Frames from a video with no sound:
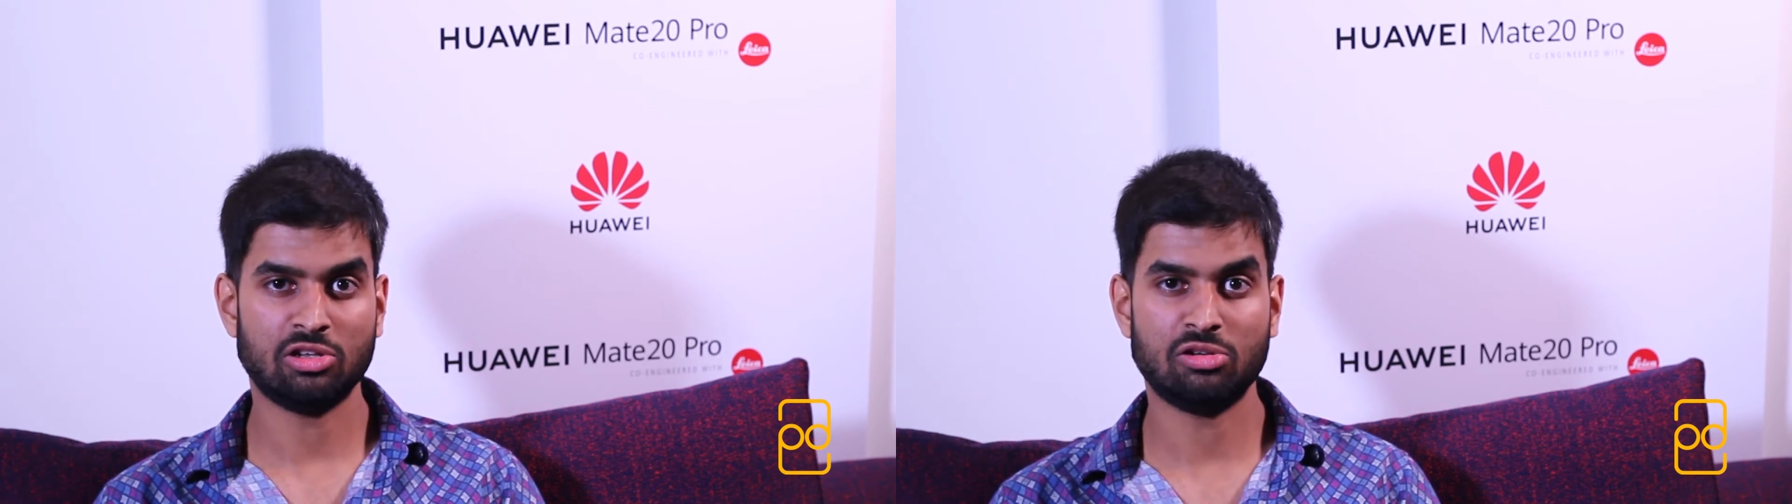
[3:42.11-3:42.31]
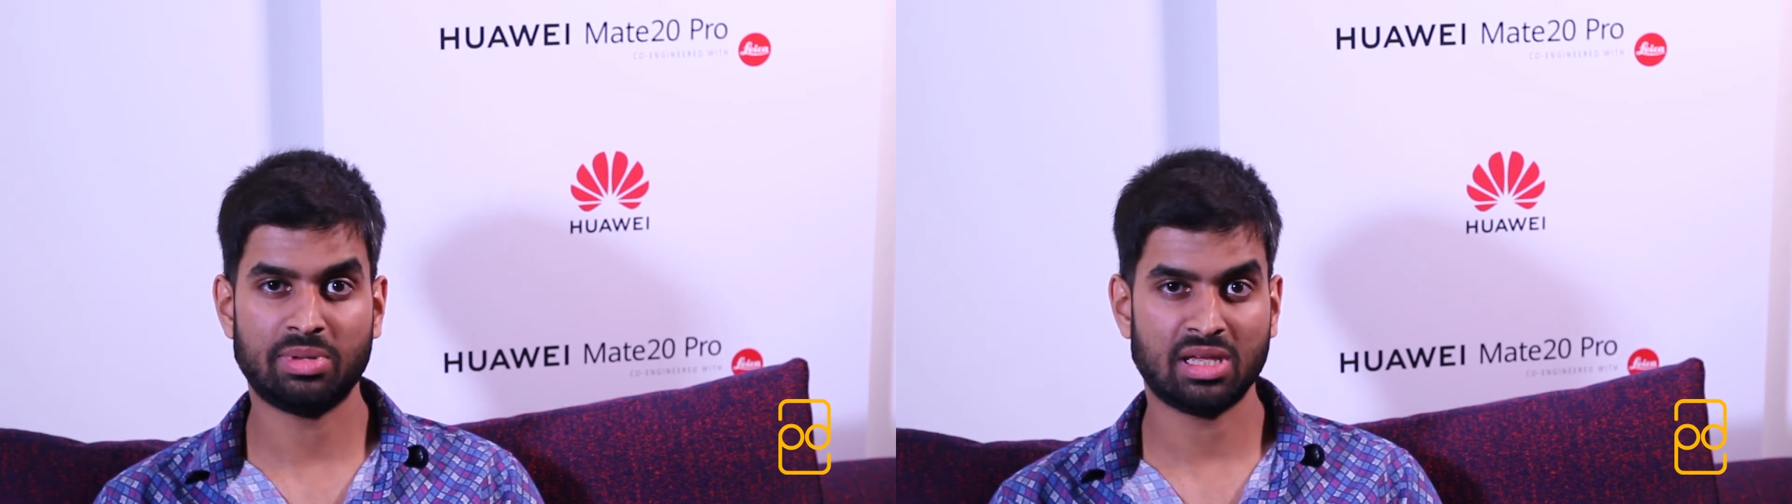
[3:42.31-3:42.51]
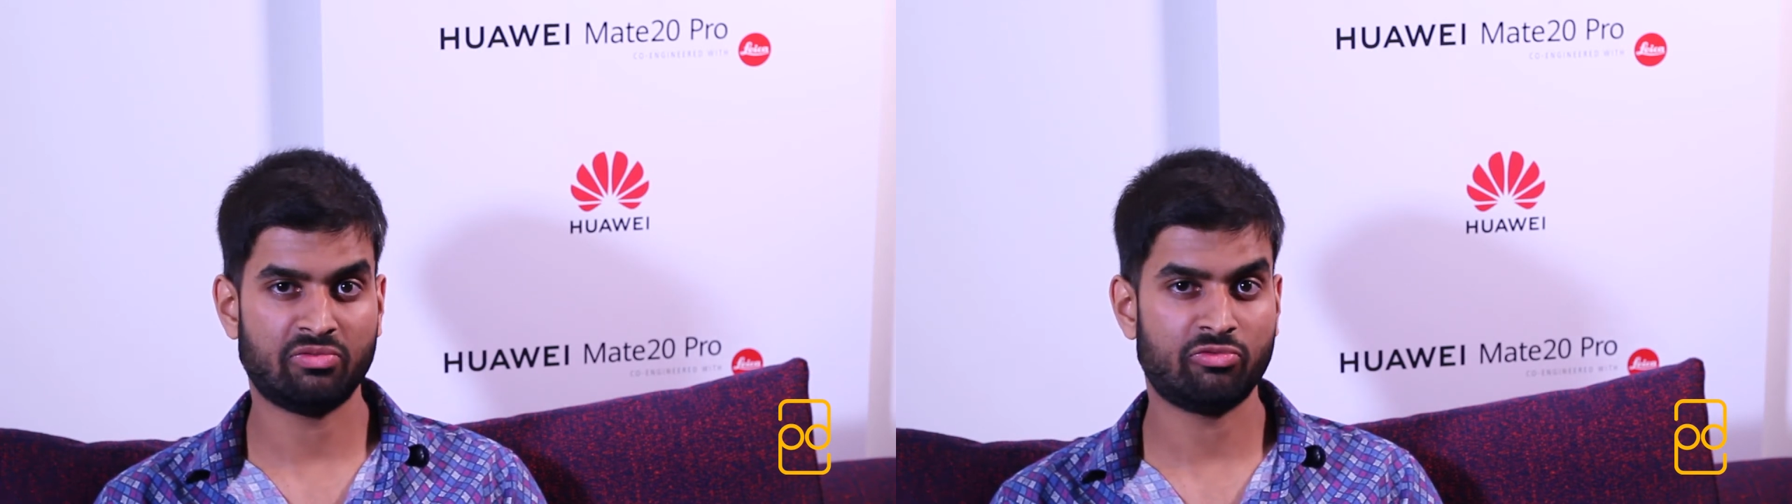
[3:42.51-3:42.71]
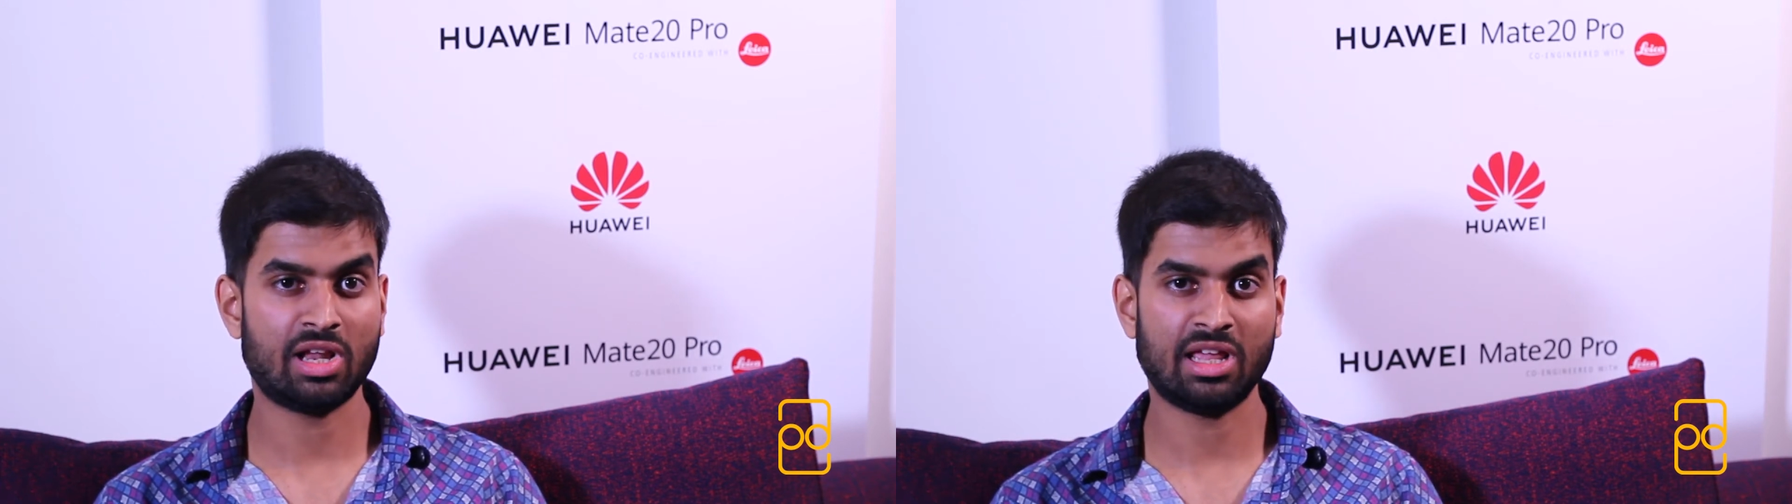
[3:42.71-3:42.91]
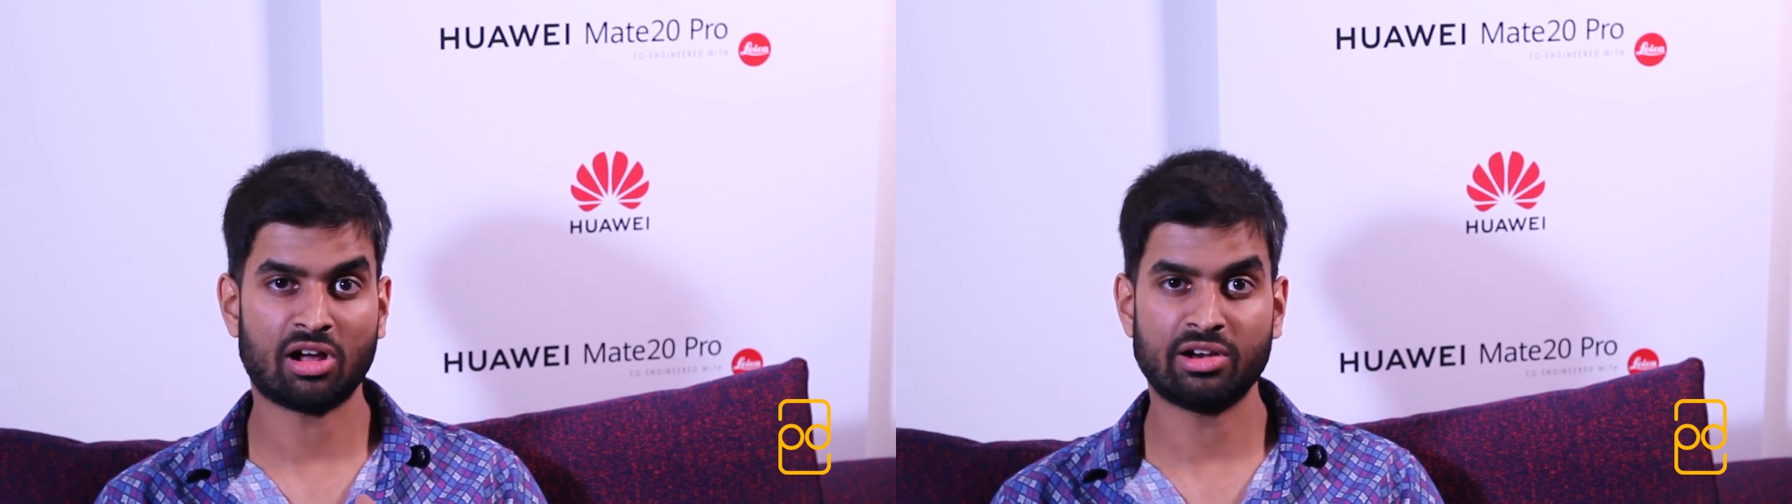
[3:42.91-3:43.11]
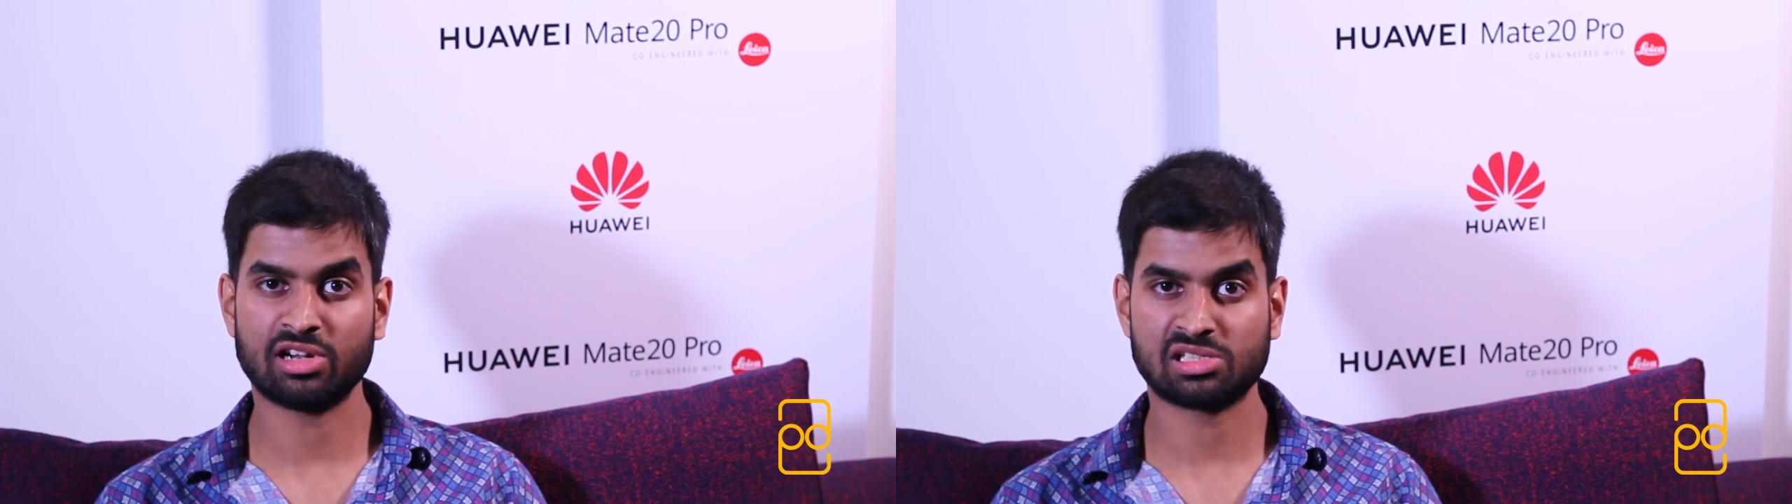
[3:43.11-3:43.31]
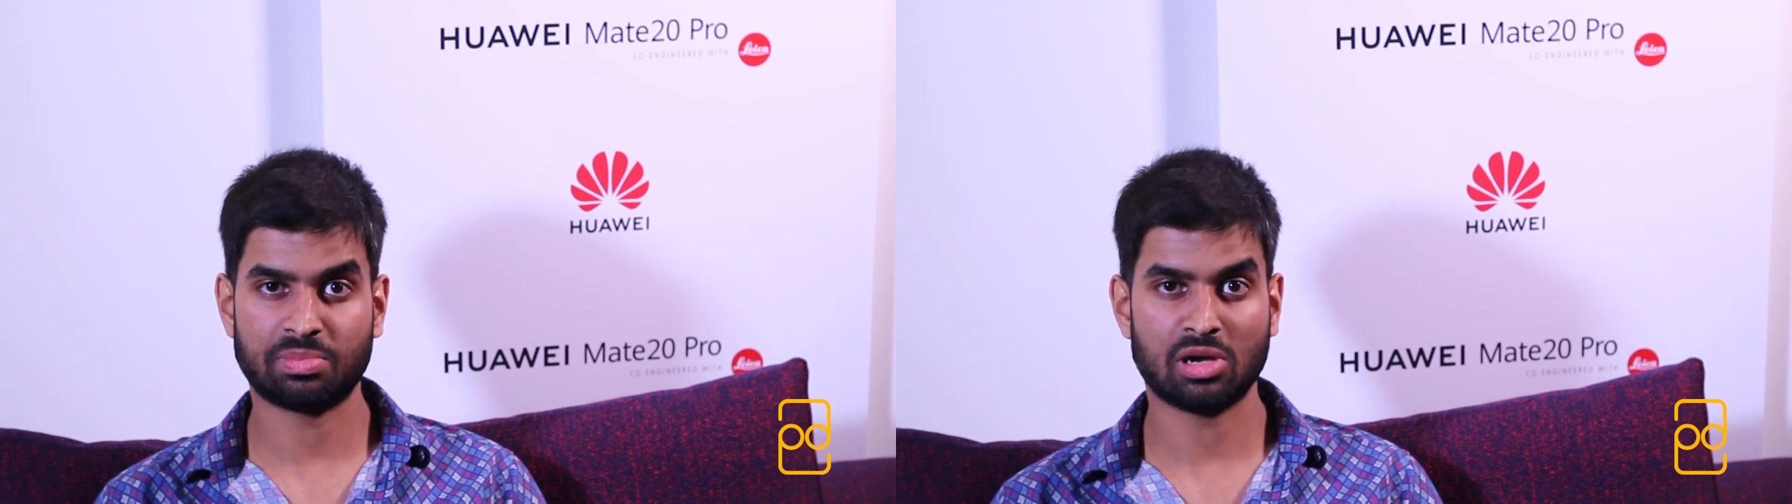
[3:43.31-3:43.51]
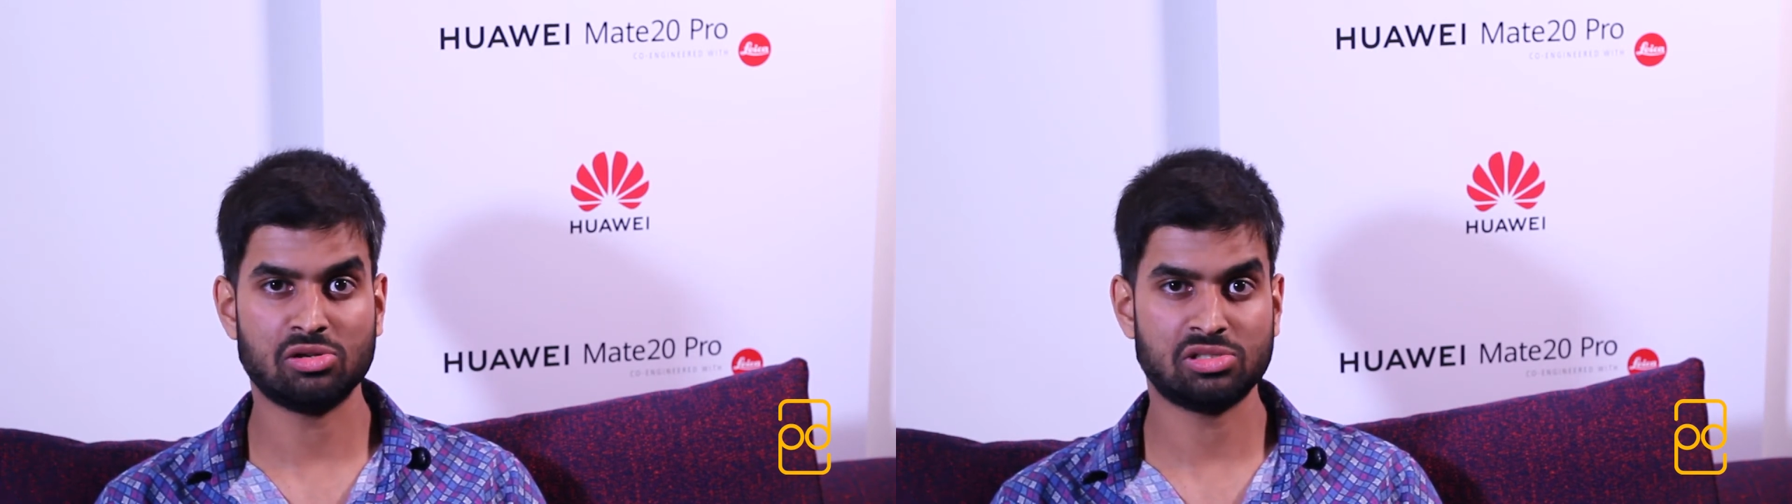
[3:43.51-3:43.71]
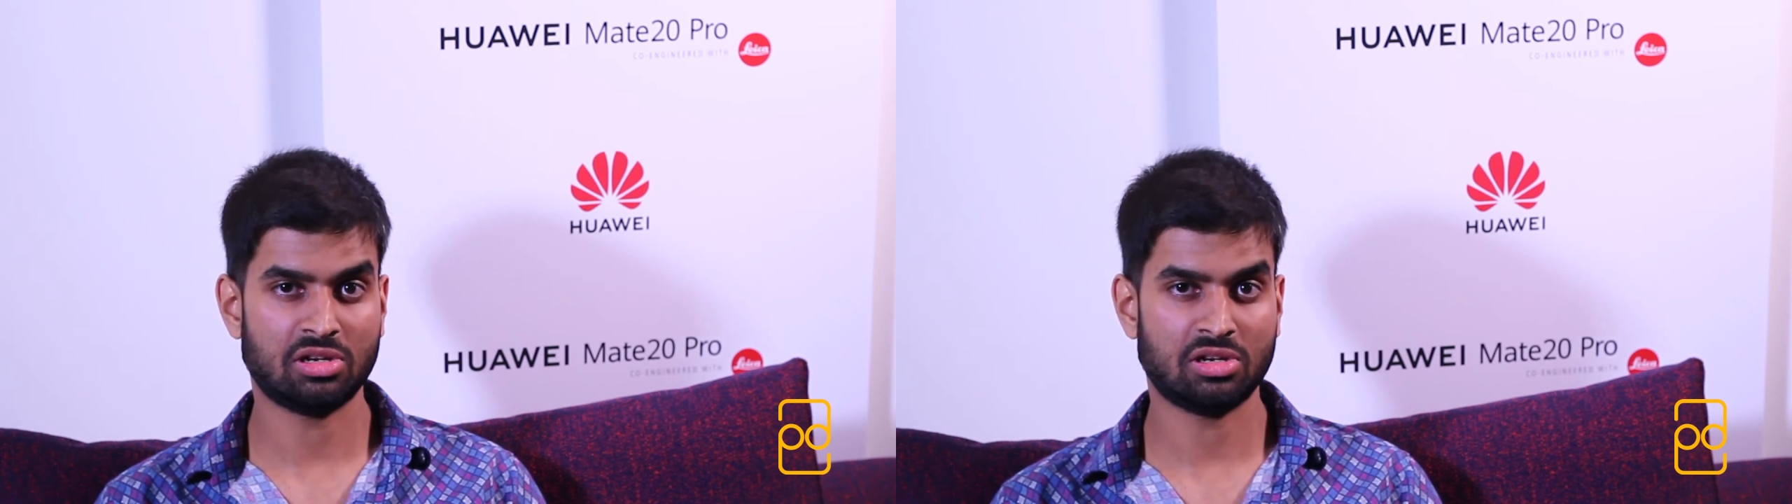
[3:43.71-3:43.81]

you'd be really underexposed,